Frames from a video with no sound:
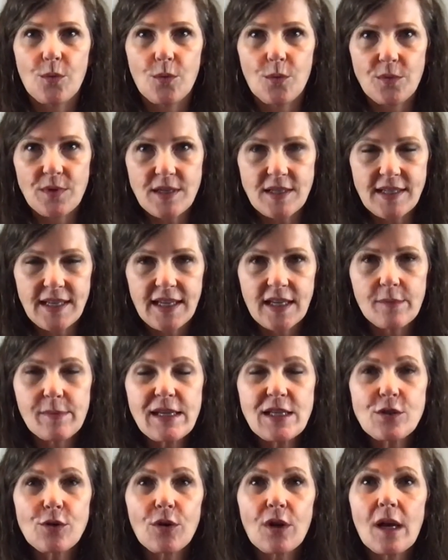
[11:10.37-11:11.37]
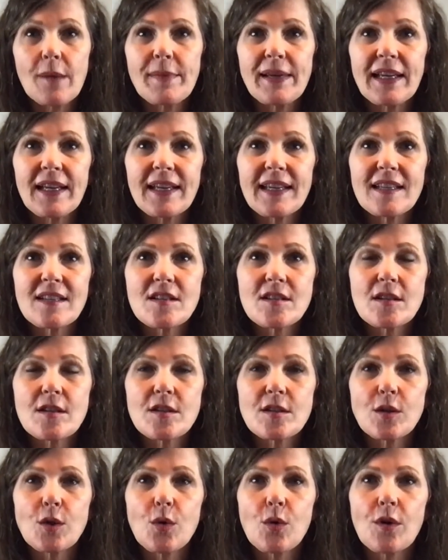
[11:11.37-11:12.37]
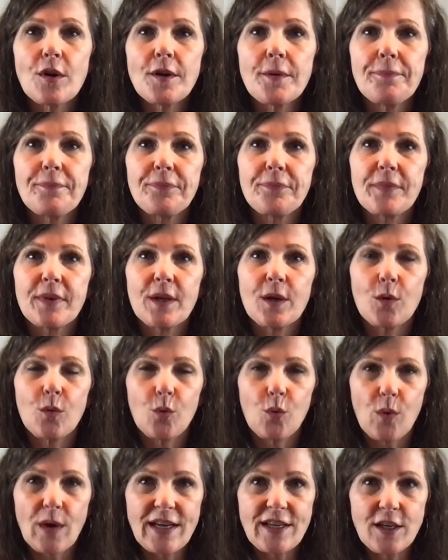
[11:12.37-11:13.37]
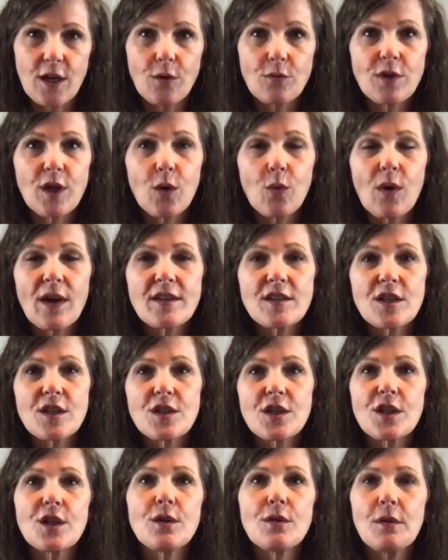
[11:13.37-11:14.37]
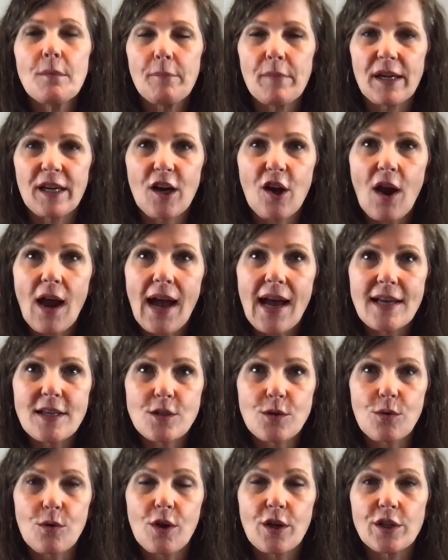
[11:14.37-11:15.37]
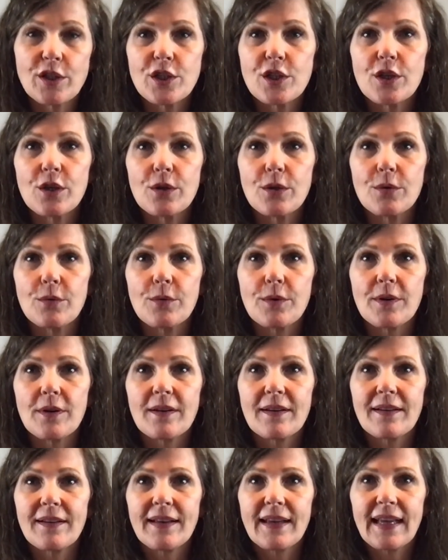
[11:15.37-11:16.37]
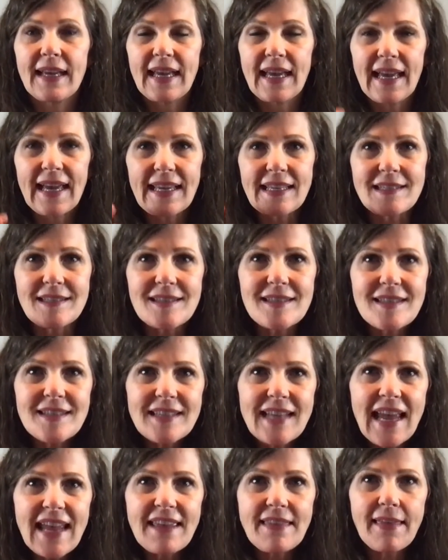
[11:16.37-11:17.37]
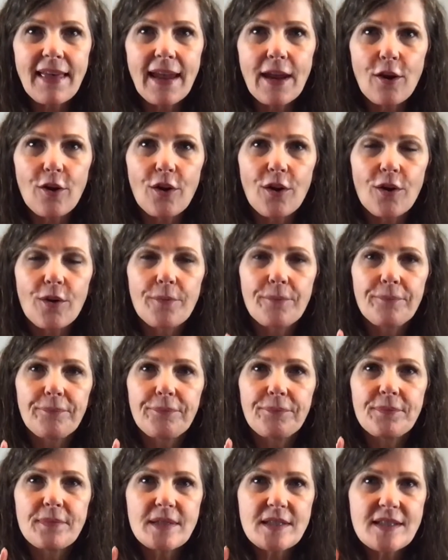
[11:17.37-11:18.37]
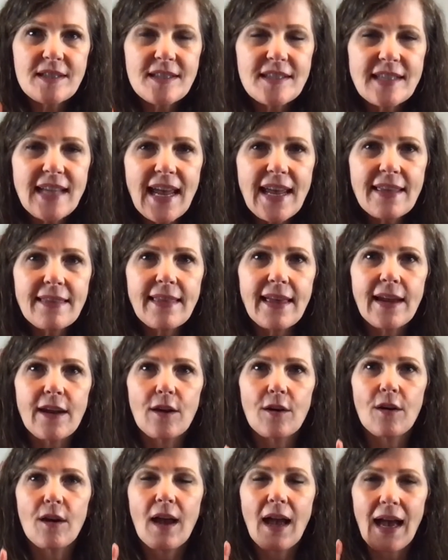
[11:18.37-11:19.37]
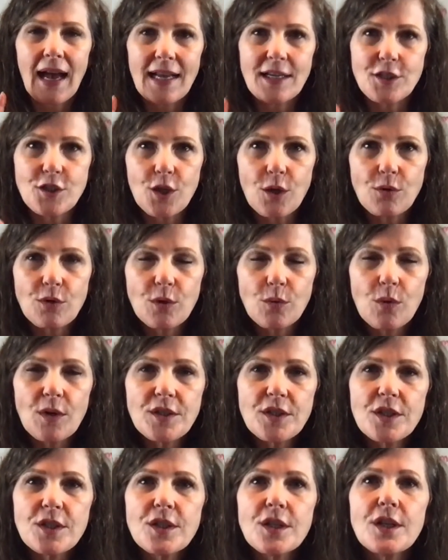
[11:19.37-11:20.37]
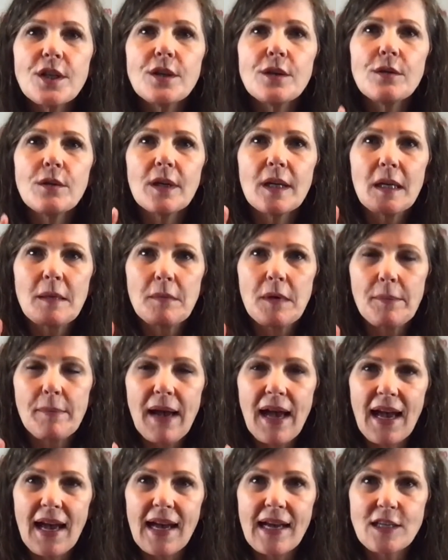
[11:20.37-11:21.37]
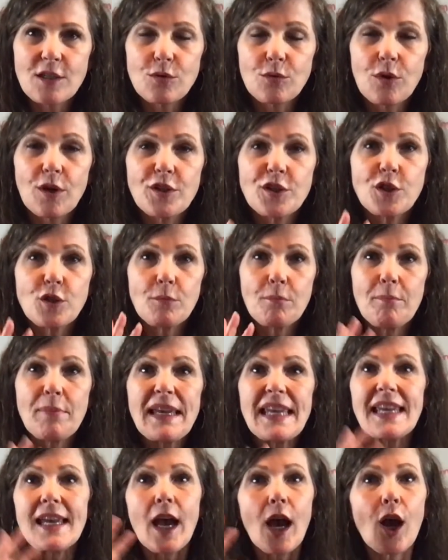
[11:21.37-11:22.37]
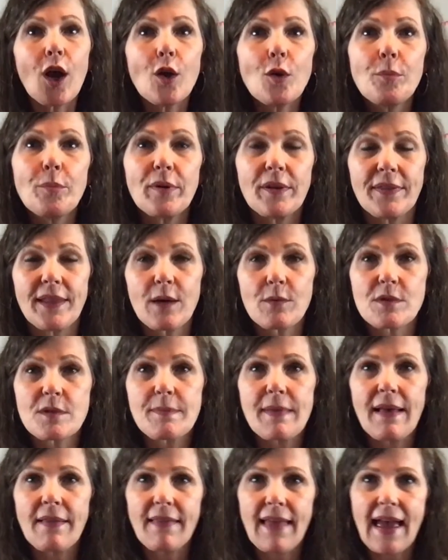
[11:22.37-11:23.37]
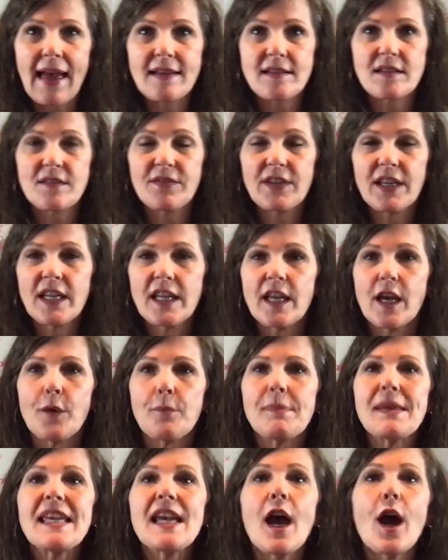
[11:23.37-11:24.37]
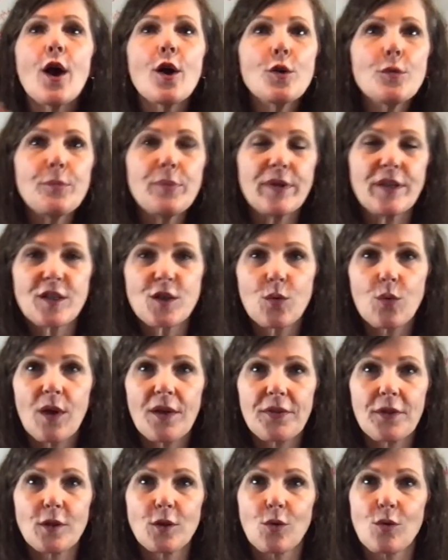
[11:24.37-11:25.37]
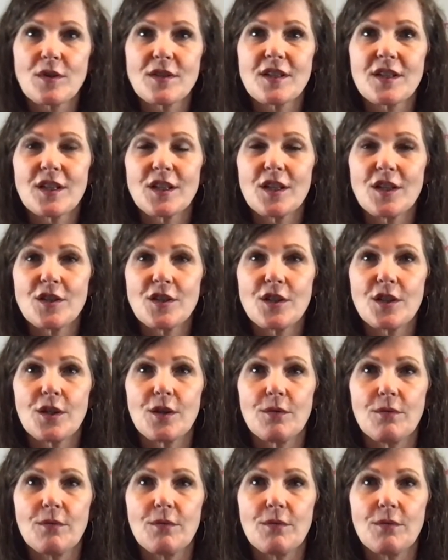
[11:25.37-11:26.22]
These enemies are coming against us, Lord. We don't know what to do, but our eyes are on you. And stay there. Stay there. I don't know what to do. But my eyes are on you. Be open. That was my last video. Be open to what the Lord's going to do.